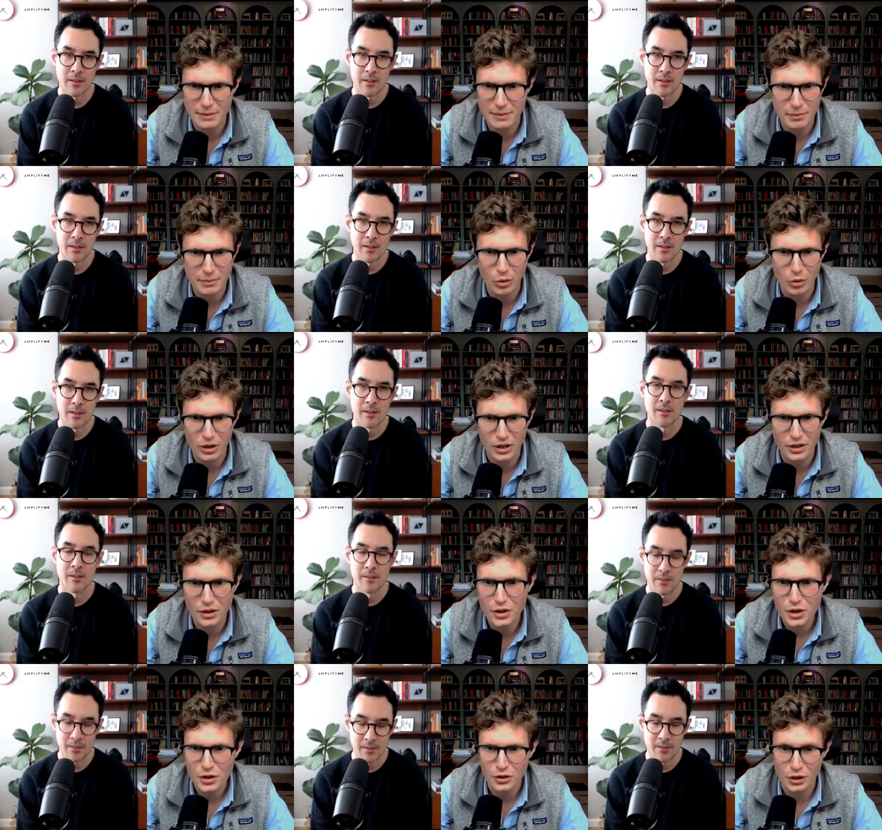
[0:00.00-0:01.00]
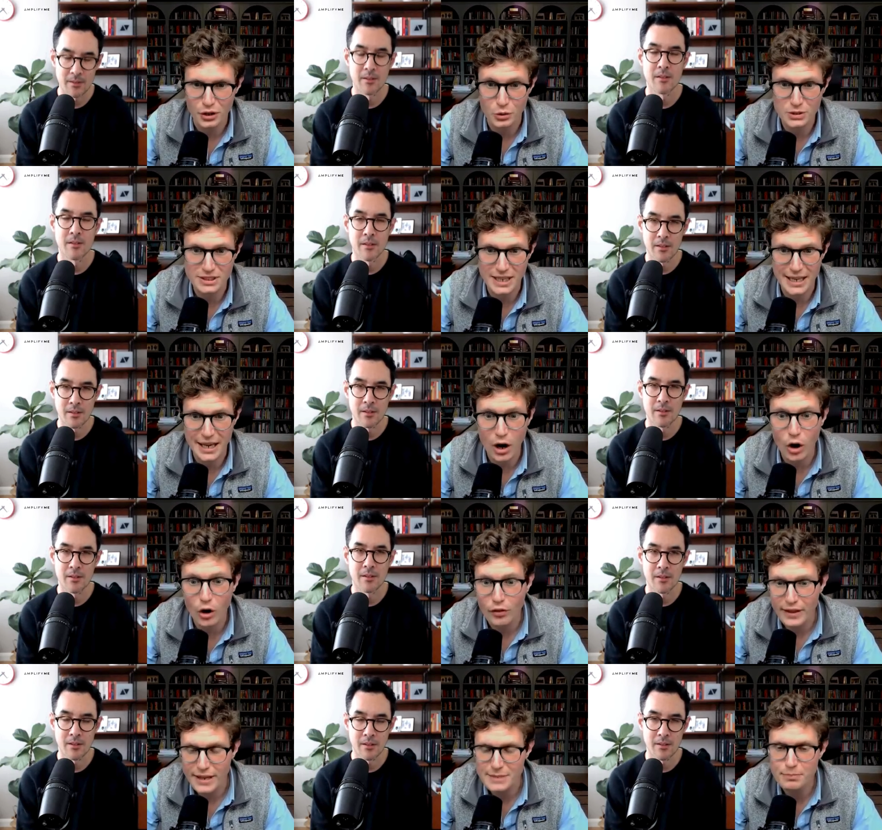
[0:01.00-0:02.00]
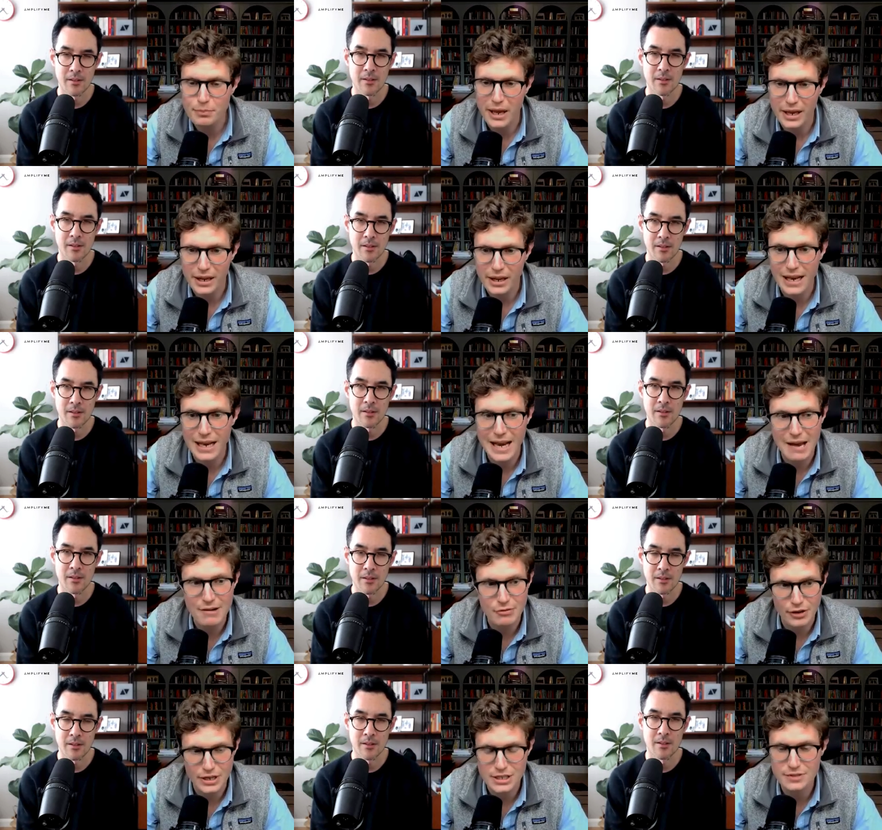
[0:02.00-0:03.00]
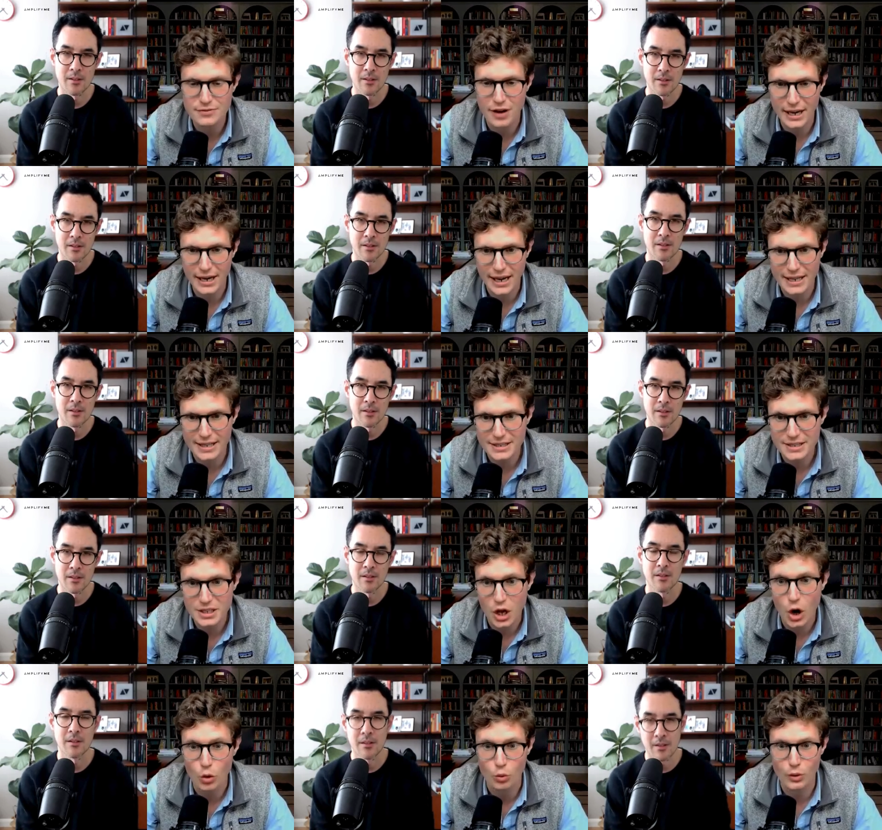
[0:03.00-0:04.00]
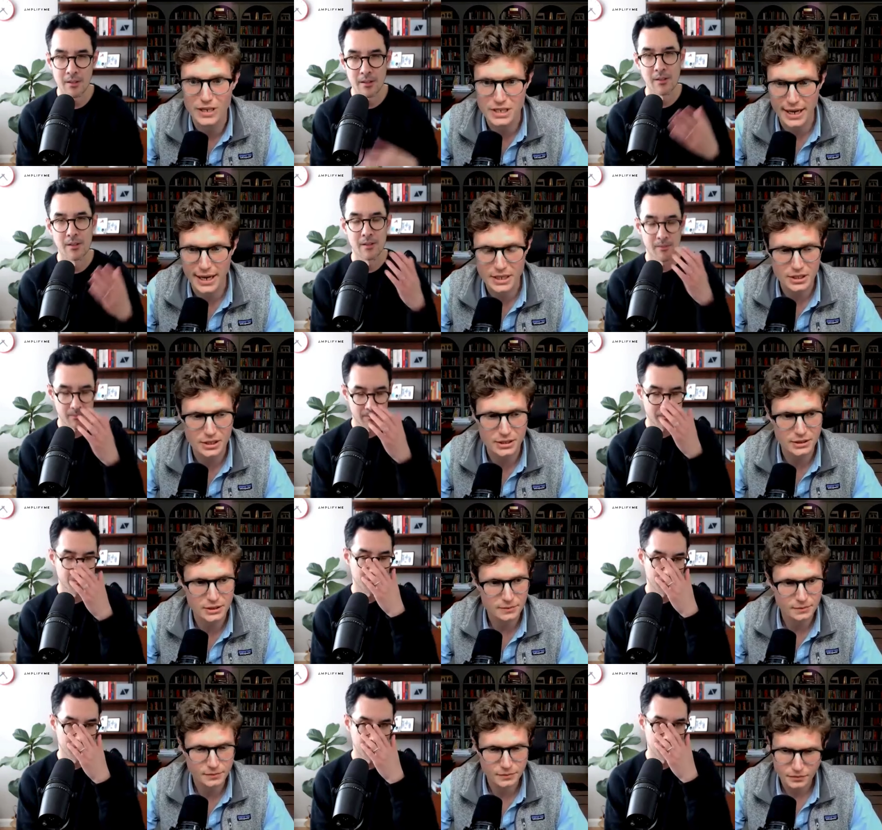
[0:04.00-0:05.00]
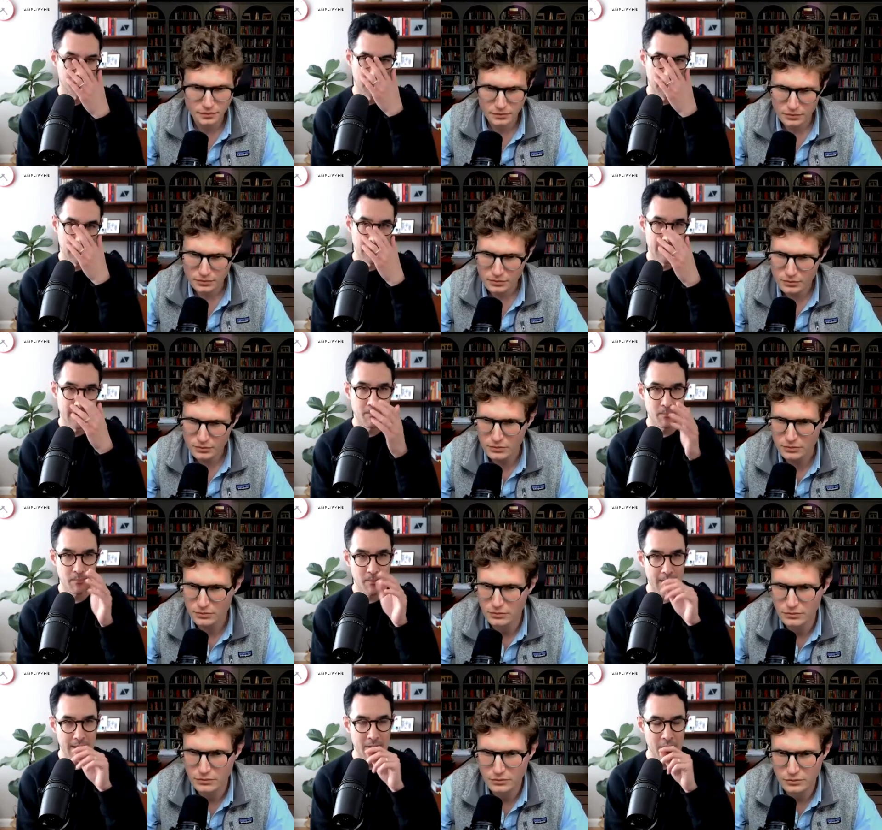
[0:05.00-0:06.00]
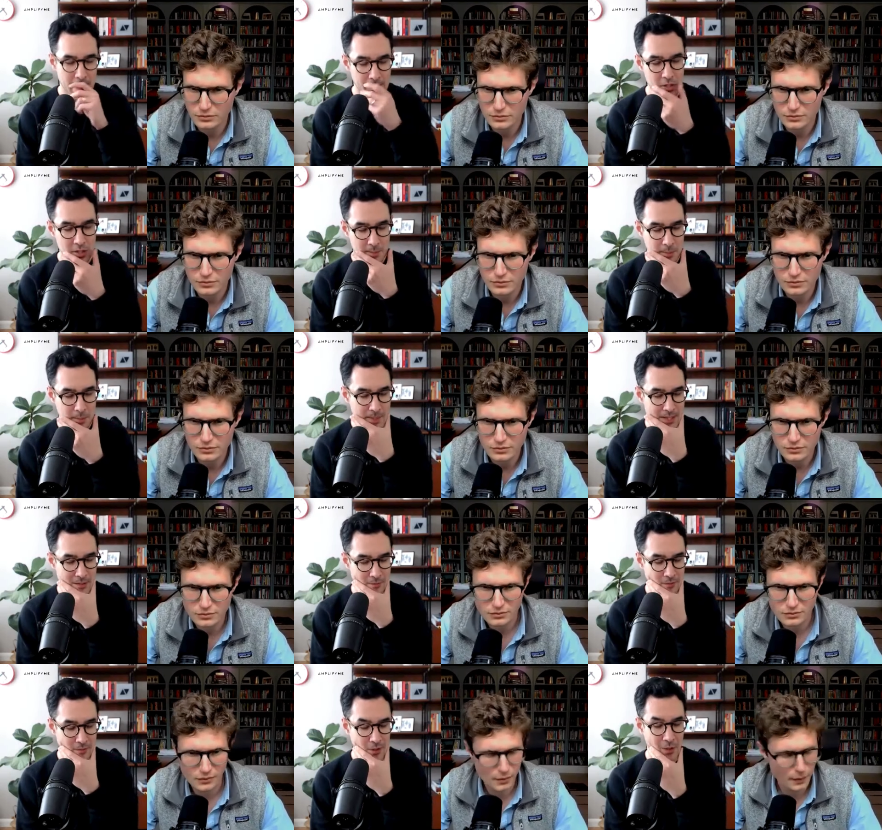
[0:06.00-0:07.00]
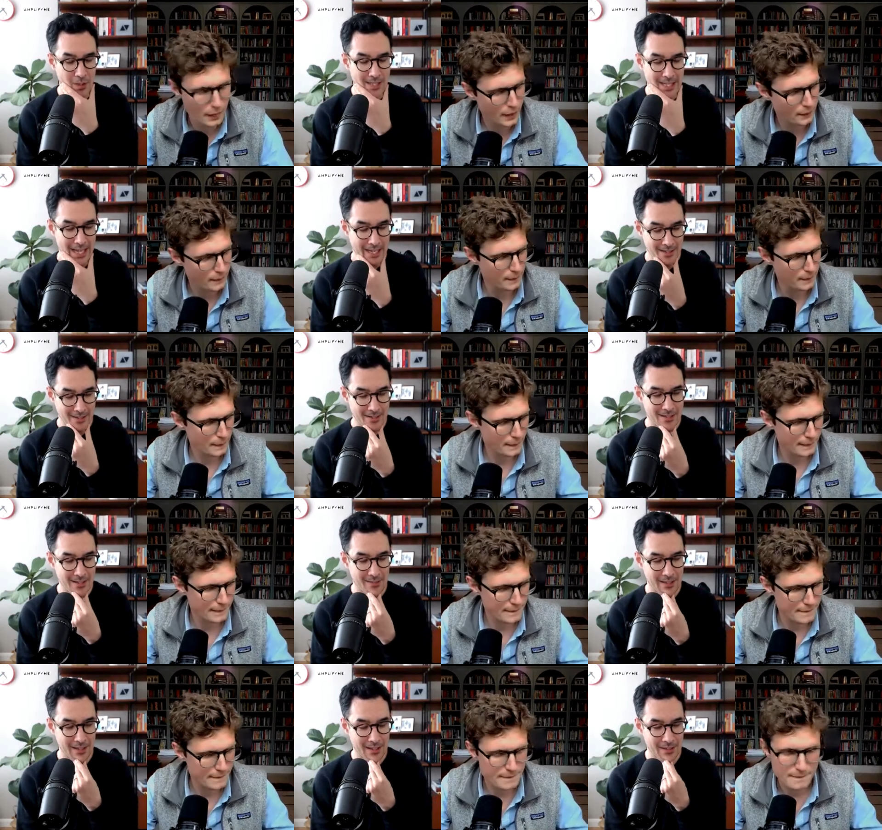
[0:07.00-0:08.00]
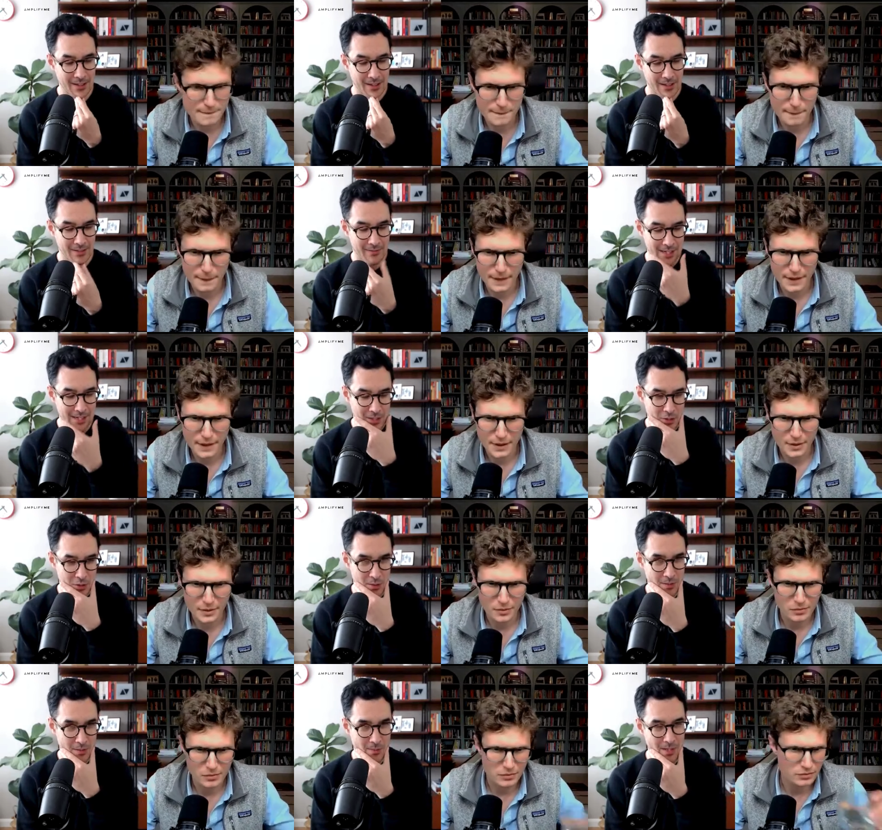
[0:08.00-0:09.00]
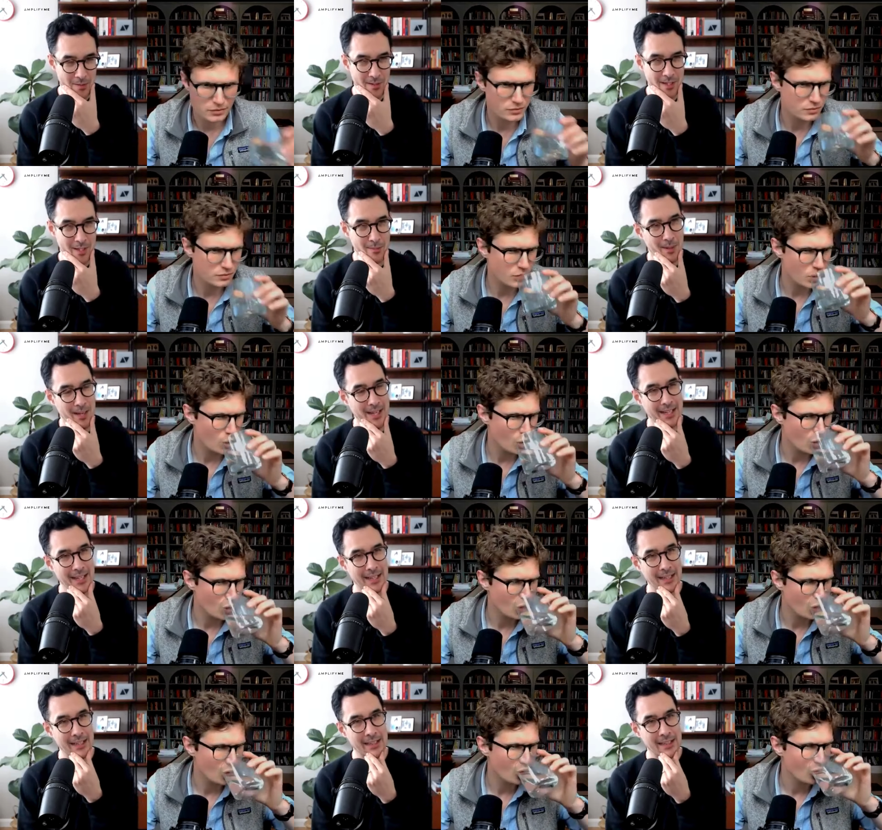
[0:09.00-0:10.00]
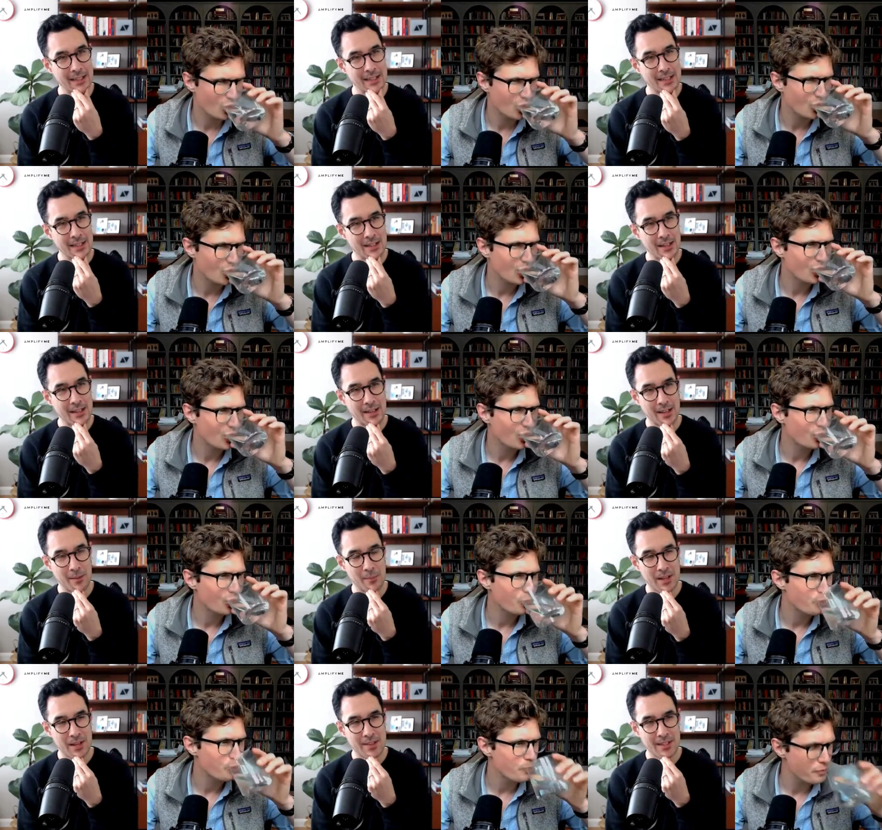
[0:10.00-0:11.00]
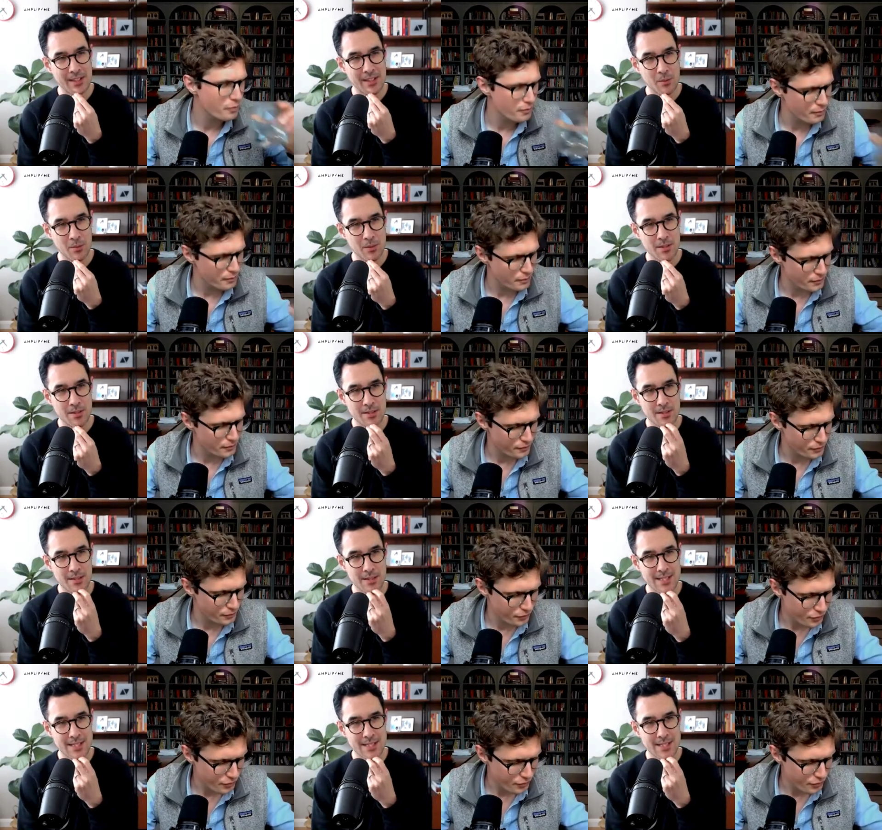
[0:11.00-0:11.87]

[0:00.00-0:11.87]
Speaker 1: and J.P. Morgan that you'll see on these big leverage finance originations.
Speaker 2: And and just a bit of context because something that I really enjoyed when you were explaining, um, I think it was